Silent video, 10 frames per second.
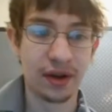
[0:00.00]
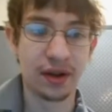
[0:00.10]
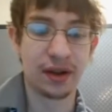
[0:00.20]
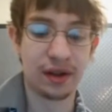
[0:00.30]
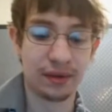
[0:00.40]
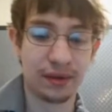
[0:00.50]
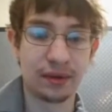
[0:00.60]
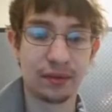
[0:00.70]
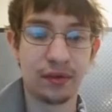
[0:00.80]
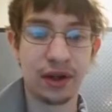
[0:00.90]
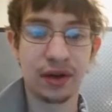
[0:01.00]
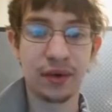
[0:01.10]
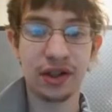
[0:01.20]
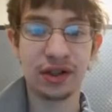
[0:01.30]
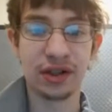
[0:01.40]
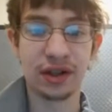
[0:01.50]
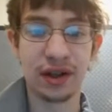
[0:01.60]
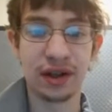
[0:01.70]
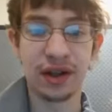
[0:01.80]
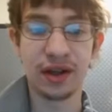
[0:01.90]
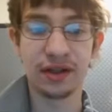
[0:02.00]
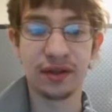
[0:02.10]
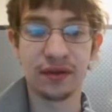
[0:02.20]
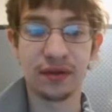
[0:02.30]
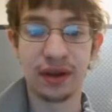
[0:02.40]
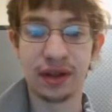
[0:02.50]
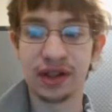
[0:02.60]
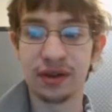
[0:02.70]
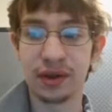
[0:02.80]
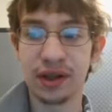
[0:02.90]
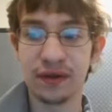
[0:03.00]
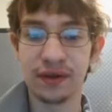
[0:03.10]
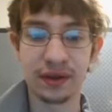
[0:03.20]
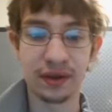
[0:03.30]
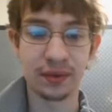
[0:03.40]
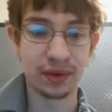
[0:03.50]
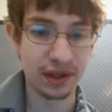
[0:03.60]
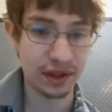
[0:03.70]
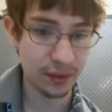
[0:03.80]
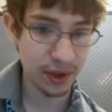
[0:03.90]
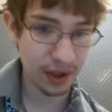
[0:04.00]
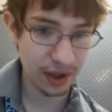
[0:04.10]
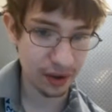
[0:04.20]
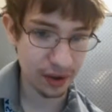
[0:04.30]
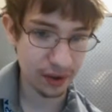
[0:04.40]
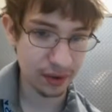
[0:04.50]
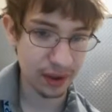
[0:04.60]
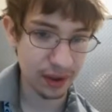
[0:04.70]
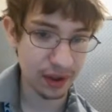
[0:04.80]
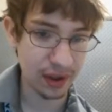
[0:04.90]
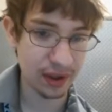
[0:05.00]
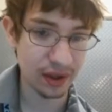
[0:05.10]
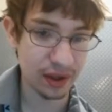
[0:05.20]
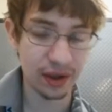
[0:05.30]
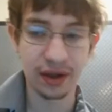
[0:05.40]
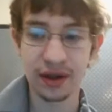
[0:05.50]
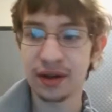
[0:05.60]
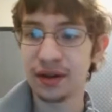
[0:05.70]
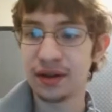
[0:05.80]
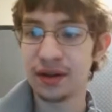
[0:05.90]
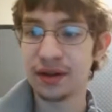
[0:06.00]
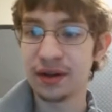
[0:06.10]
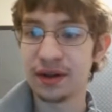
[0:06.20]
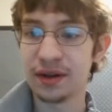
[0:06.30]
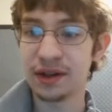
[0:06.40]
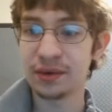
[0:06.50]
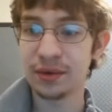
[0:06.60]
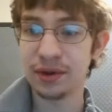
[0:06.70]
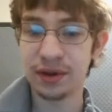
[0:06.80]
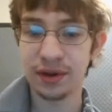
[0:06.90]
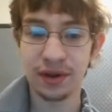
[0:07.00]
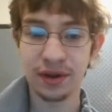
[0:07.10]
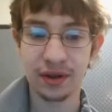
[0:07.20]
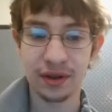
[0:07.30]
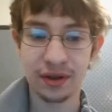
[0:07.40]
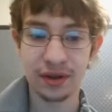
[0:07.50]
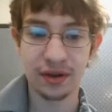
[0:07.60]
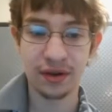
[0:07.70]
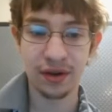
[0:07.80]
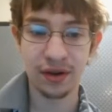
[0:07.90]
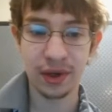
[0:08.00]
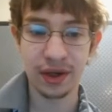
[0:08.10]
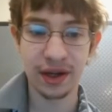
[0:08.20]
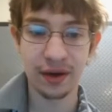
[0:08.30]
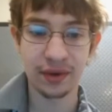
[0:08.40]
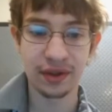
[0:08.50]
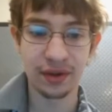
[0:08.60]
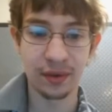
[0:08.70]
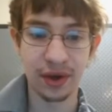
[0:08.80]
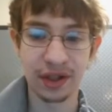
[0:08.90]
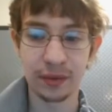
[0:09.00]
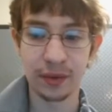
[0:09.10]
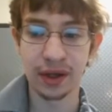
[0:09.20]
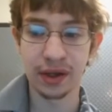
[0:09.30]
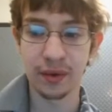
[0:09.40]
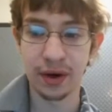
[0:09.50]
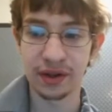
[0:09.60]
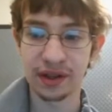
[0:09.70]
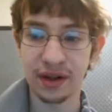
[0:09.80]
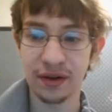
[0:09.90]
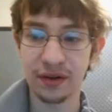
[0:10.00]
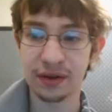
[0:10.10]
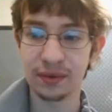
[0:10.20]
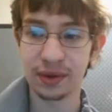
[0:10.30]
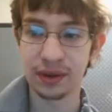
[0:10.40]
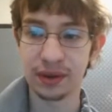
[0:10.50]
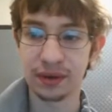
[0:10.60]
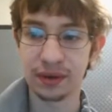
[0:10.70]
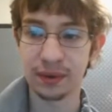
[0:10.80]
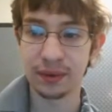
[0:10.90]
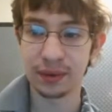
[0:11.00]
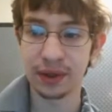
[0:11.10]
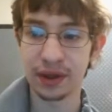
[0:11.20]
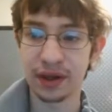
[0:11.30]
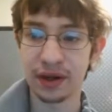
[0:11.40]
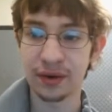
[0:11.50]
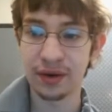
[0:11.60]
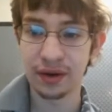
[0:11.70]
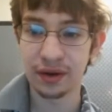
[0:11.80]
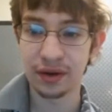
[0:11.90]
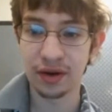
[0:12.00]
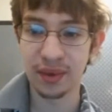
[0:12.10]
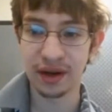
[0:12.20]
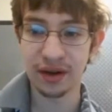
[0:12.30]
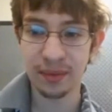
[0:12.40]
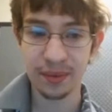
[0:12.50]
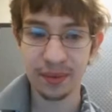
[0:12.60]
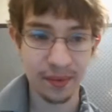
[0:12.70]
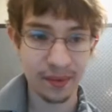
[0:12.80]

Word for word: and read the question, and the answer each student gives is listed right here. A, A, A, next one, all the way down to the ones that we had the greater cells, which we, that was one right there. Go back up,